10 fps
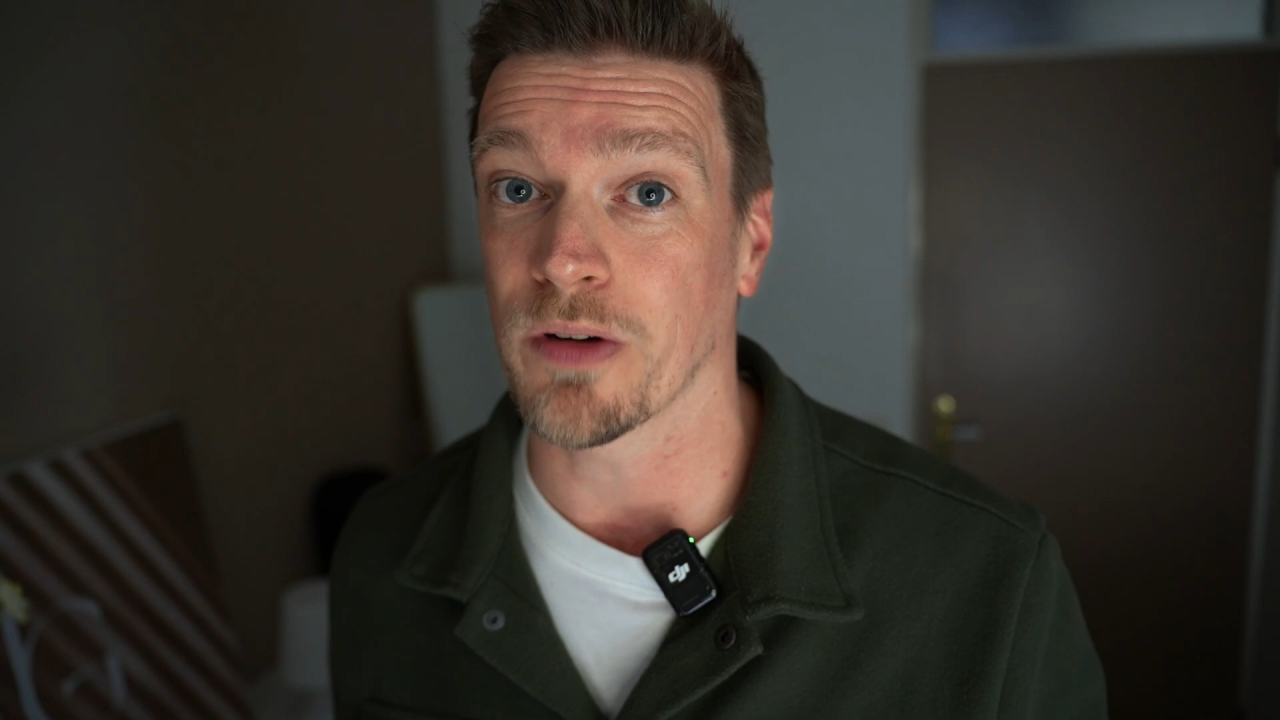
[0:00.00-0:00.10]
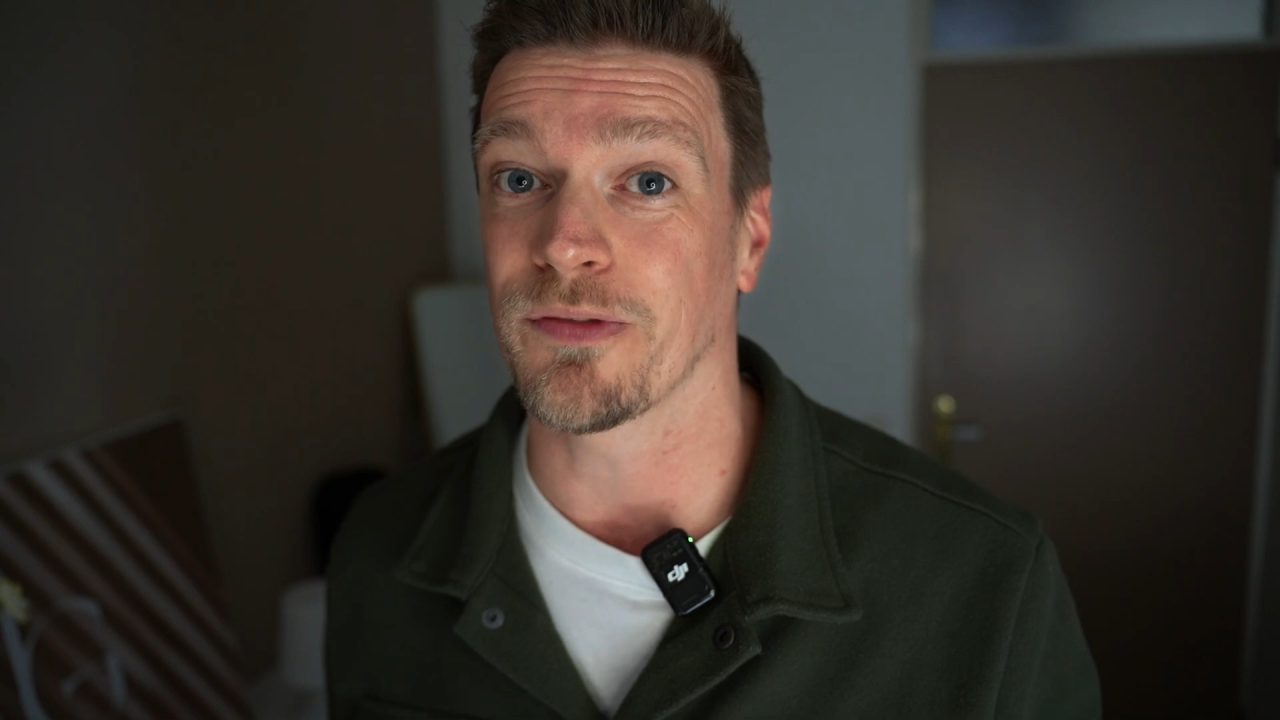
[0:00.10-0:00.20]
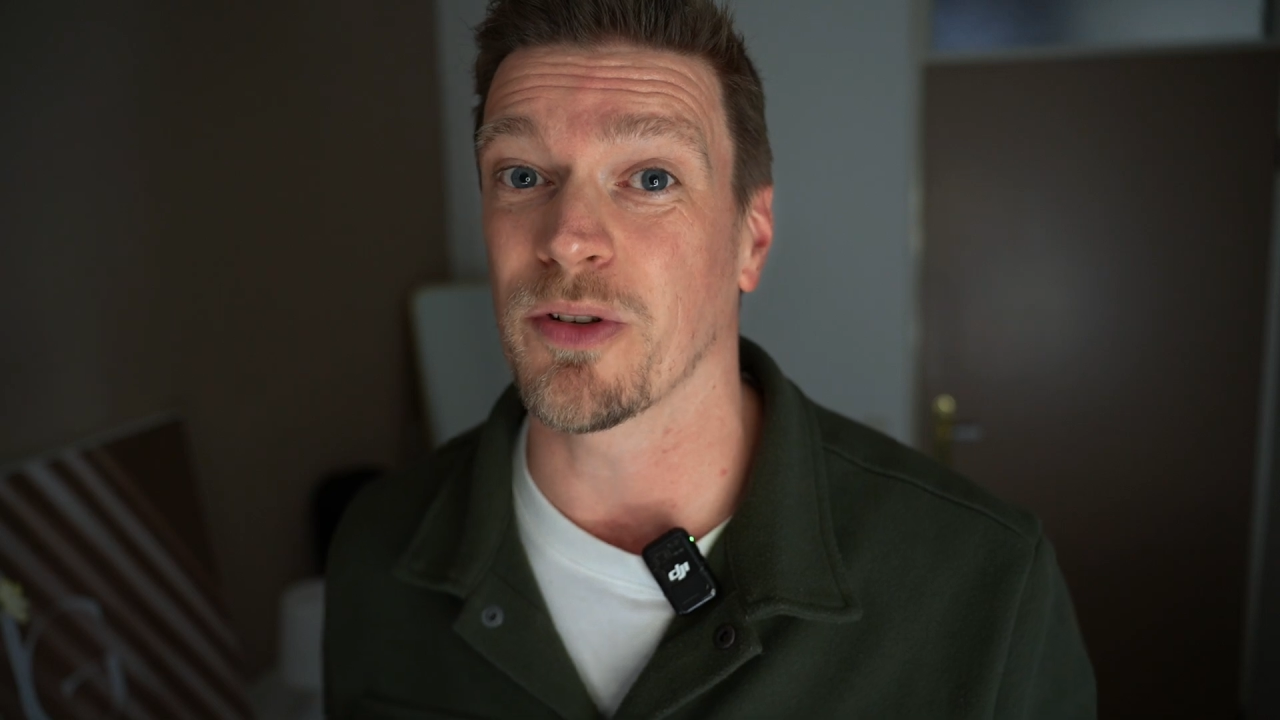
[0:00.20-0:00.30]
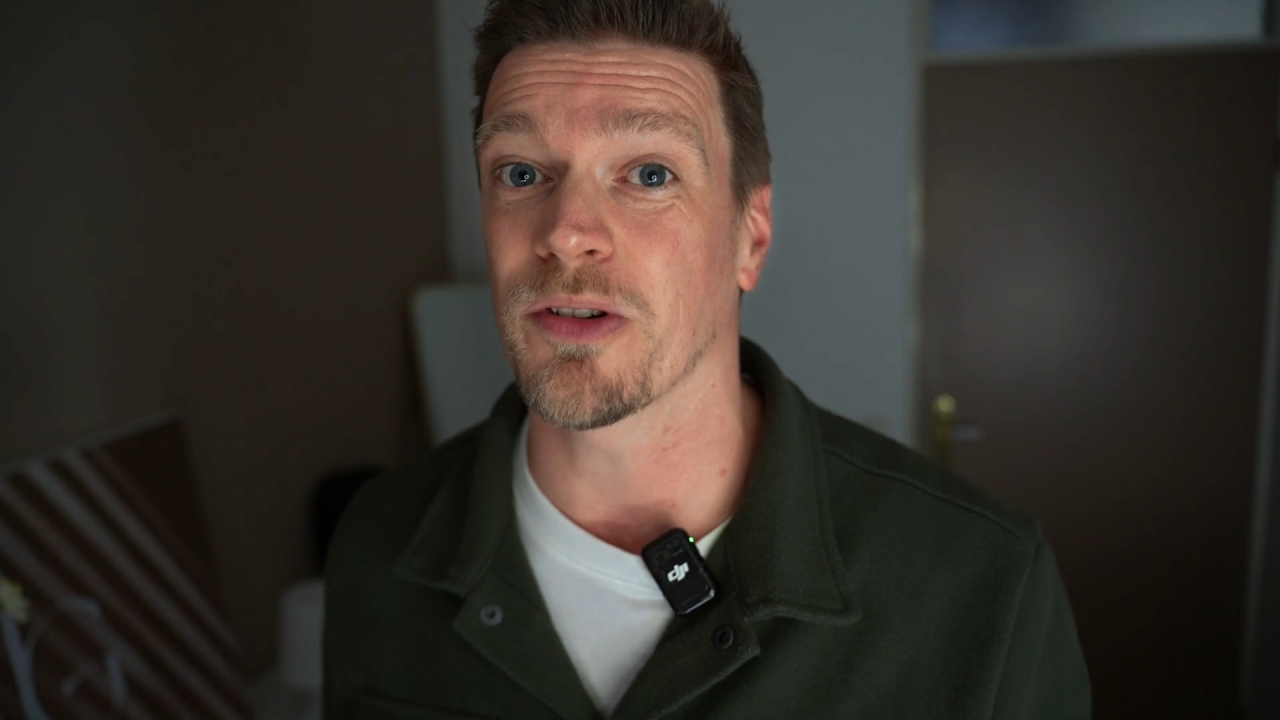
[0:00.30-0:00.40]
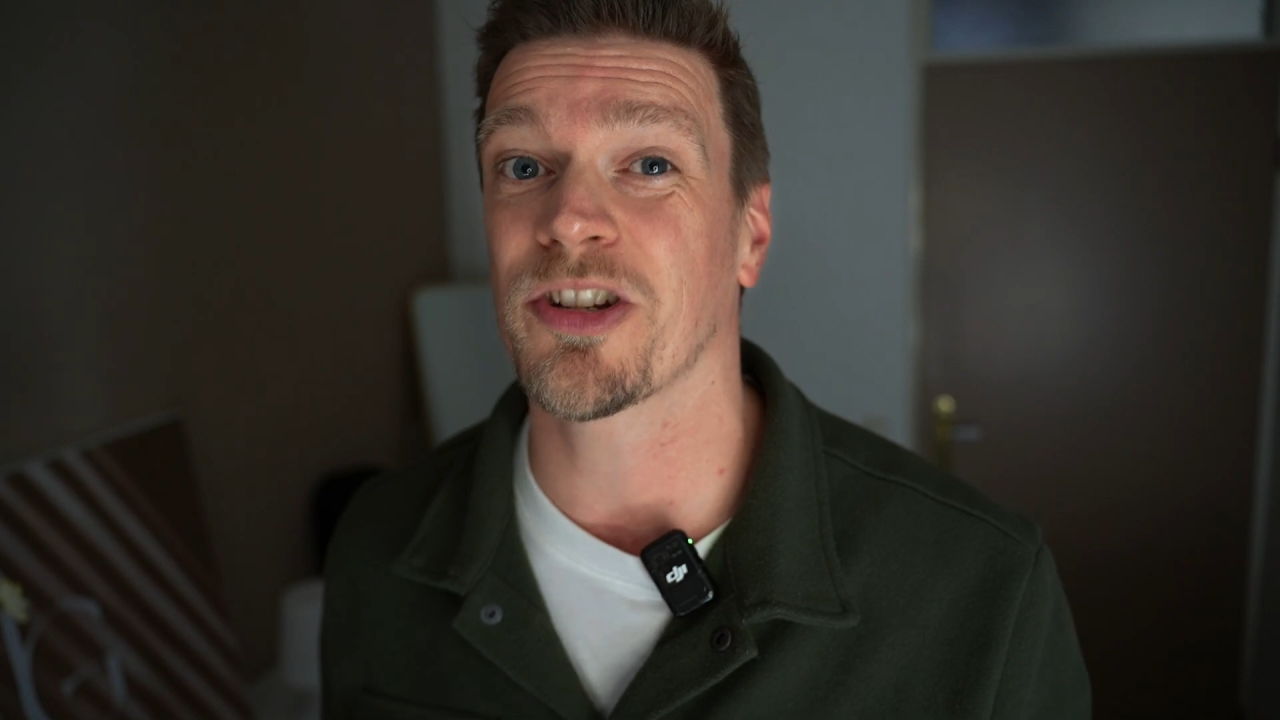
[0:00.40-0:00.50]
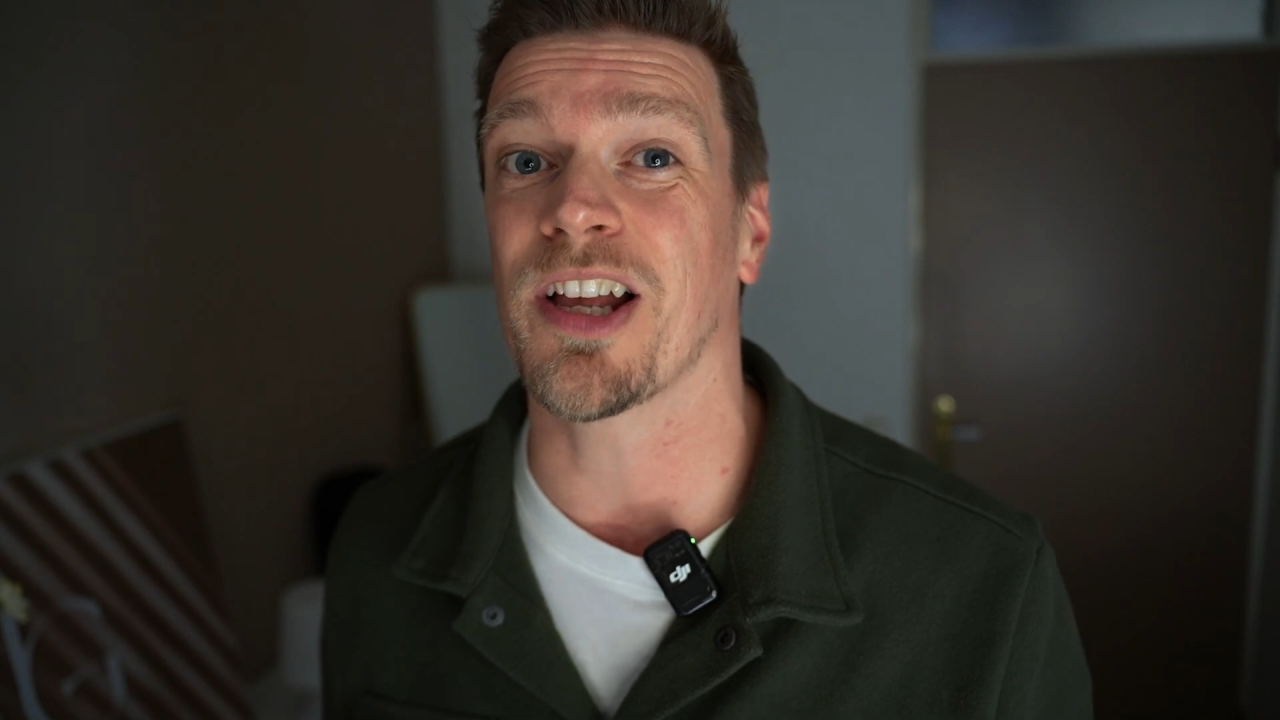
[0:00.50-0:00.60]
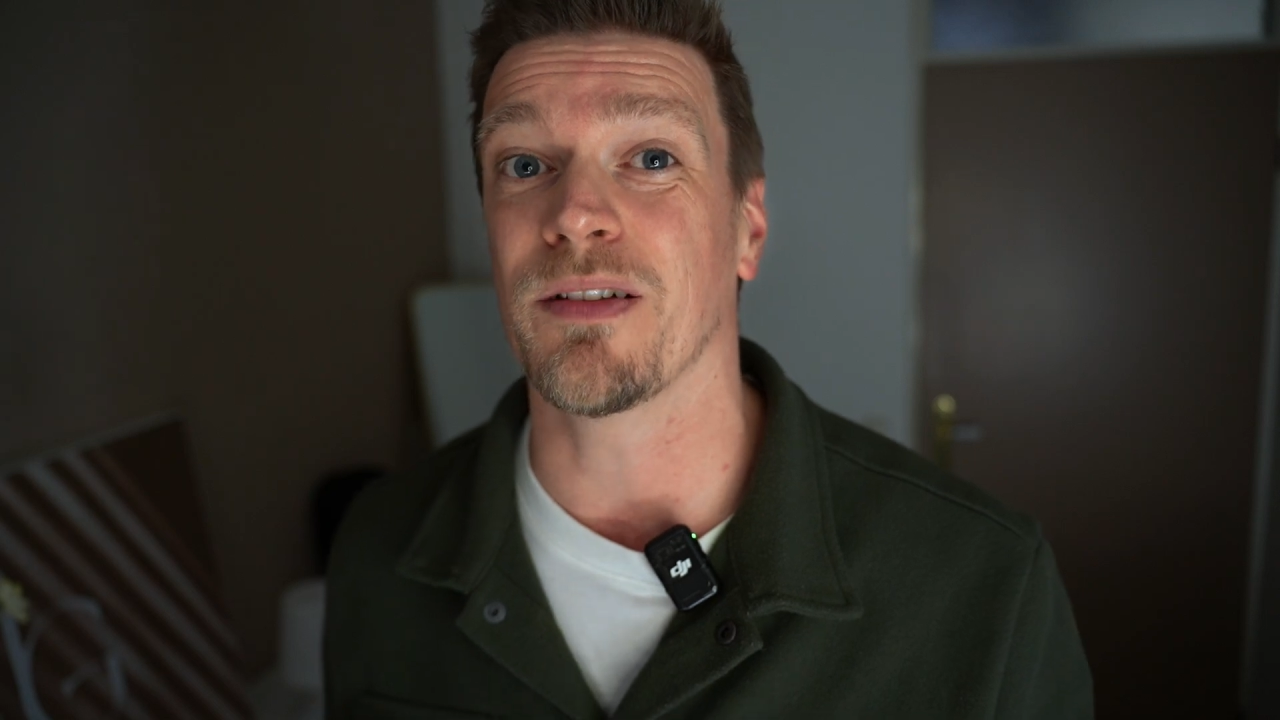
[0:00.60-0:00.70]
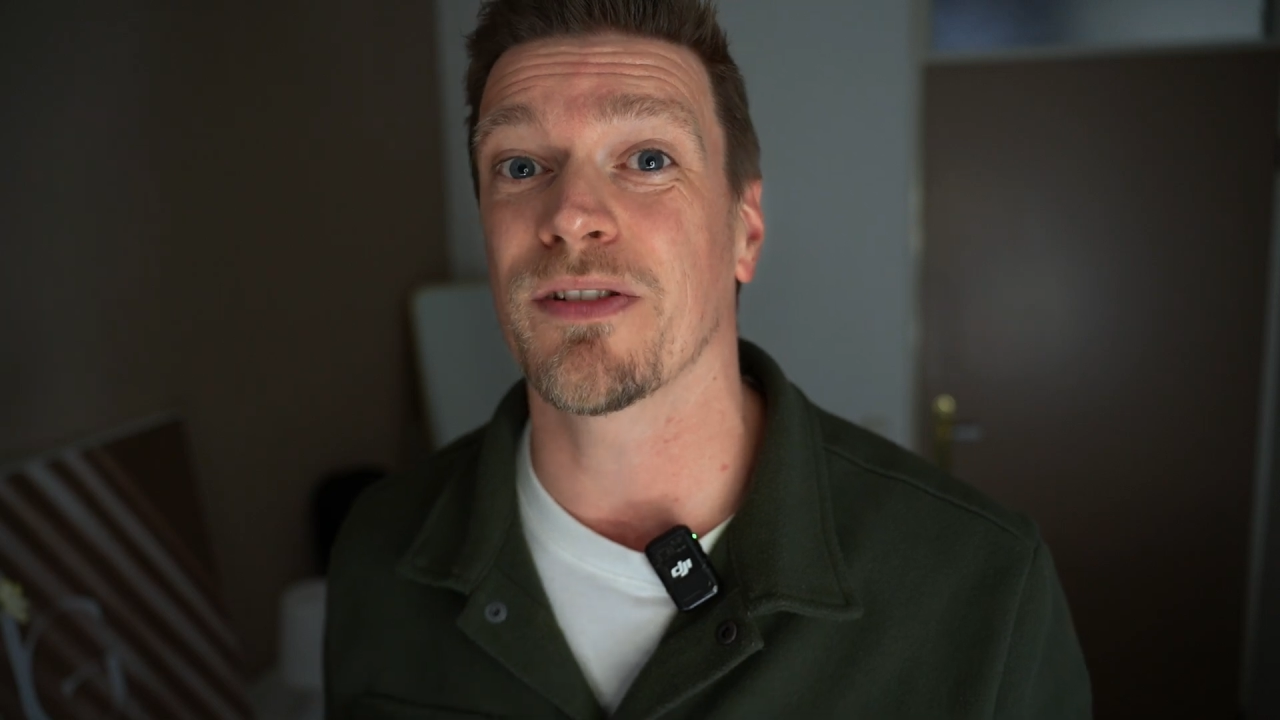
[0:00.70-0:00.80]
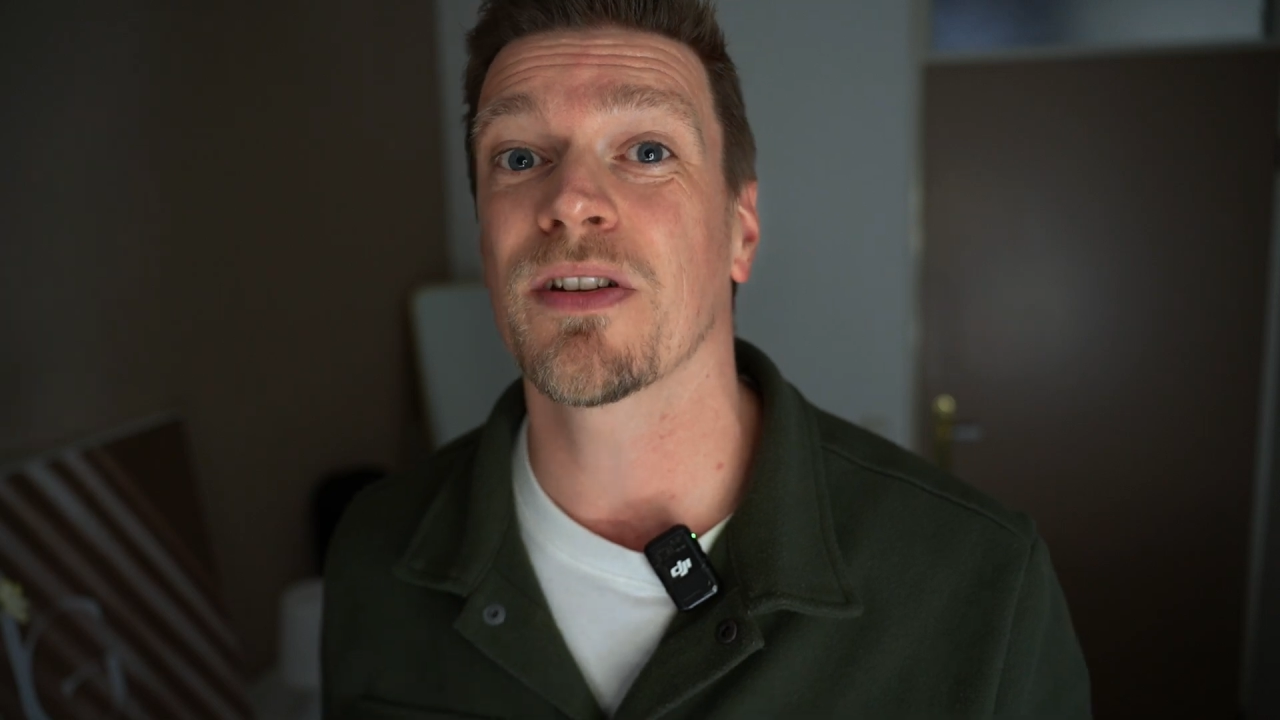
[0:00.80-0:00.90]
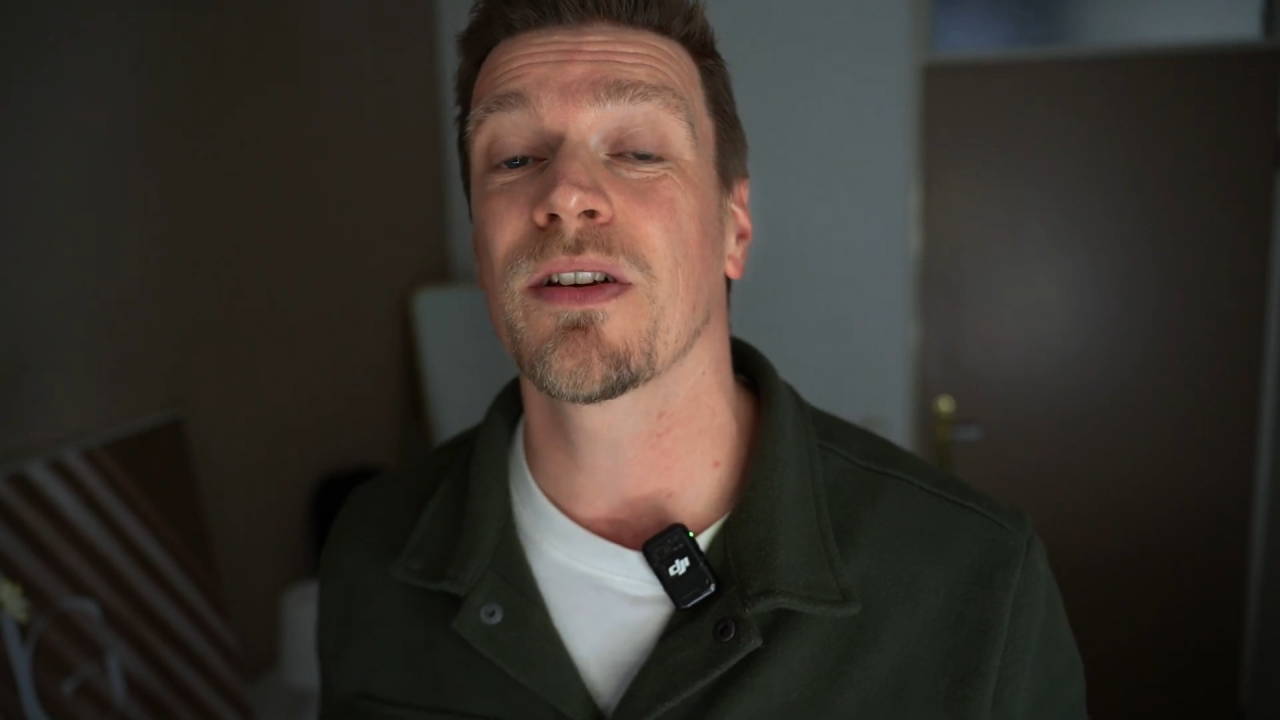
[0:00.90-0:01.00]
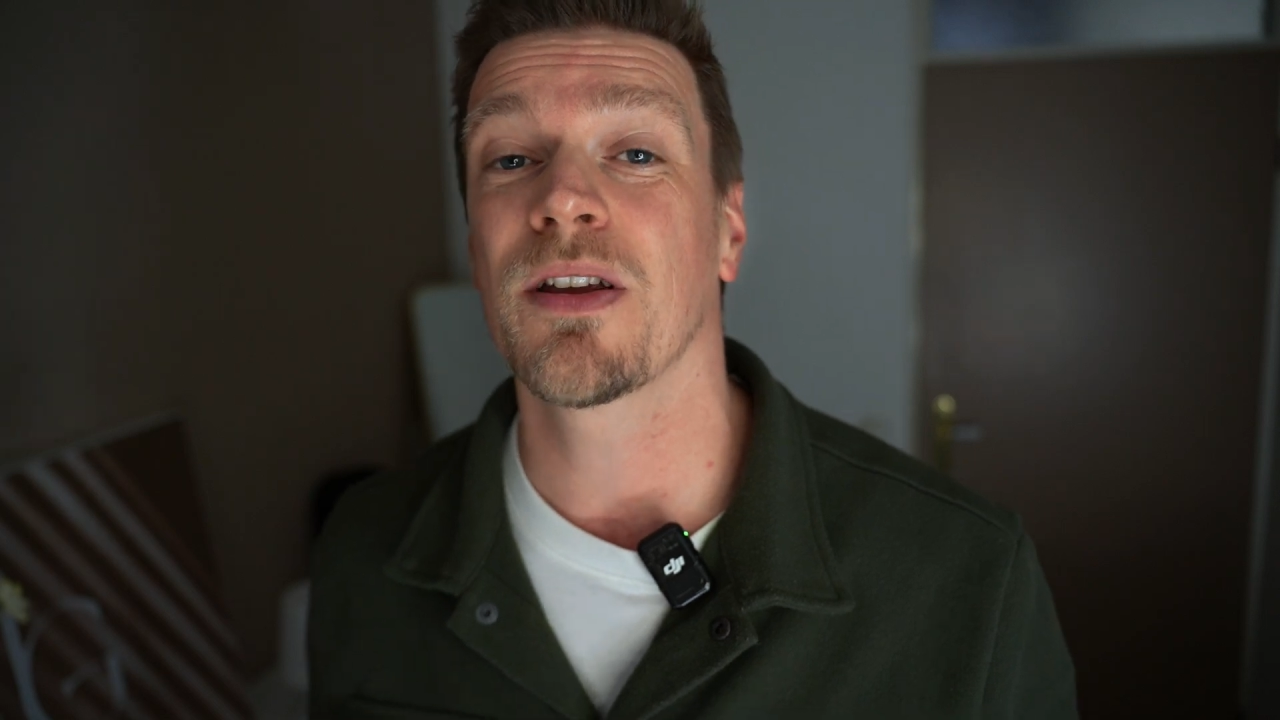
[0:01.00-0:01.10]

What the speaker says: for ourselves,